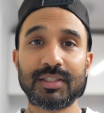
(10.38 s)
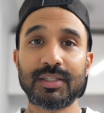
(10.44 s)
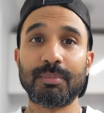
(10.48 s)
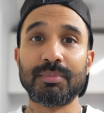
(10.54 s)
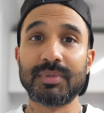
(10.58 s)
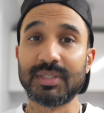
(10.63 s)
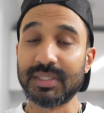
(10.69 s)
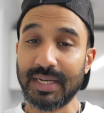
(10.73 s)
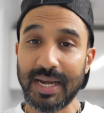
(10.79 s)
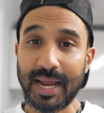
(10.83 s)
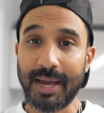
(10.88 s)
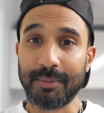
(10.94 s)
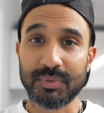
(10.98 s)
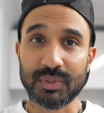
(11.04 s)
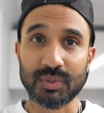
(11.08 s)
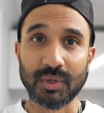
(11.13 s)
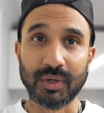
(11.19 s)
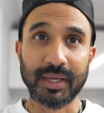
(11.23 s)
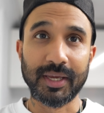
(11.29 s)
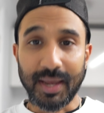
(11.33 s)
some
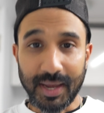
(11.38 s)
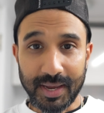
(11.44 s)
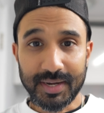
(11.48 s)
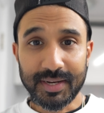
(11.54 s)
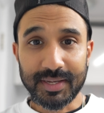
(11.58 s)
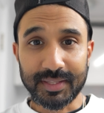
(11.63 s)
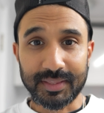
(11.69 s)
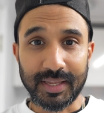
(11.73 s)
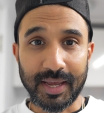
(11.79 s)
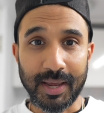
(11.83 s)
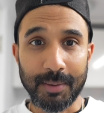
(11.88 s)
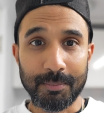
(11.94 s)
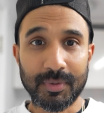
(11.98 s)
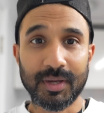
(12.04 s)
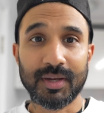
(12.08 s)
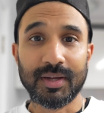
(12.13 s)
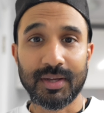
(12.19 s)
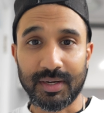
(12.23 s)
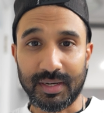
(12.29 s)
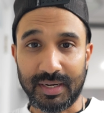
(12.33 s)
snaps on it, edit them
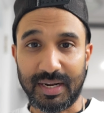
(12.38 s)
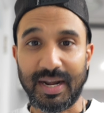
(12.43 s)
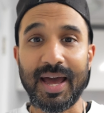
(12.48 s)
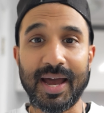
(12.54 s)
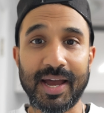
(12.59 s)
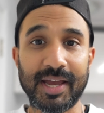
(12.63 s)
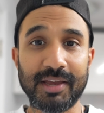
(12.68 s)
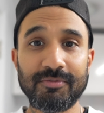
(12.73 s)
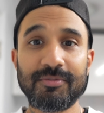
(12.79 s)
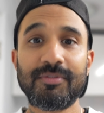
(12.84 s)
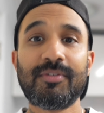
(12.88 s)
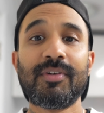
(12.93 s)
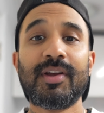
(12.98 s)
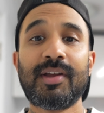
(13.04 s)
live